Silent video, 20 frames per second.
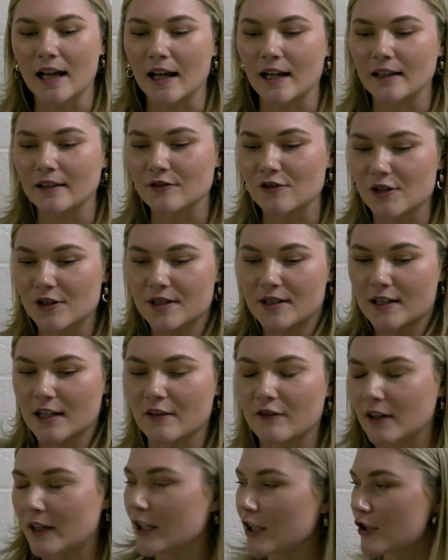and just did a
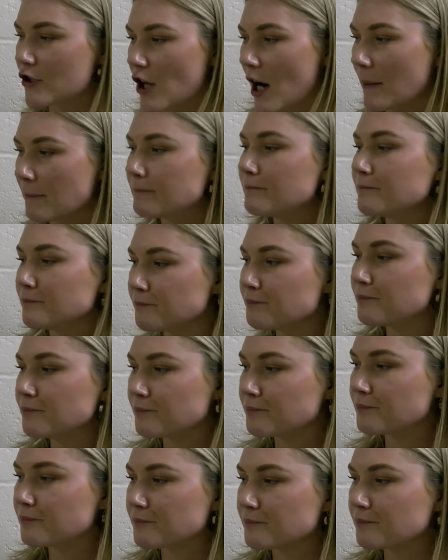really good job.
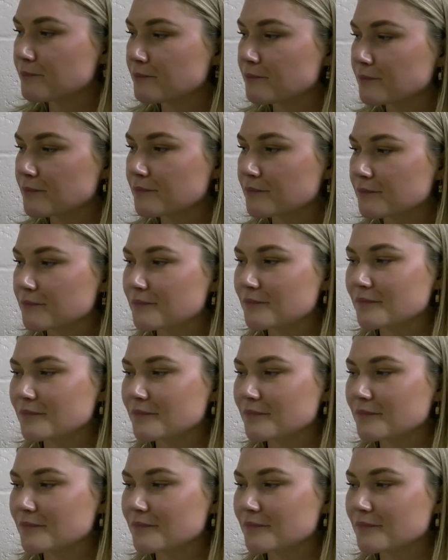Well,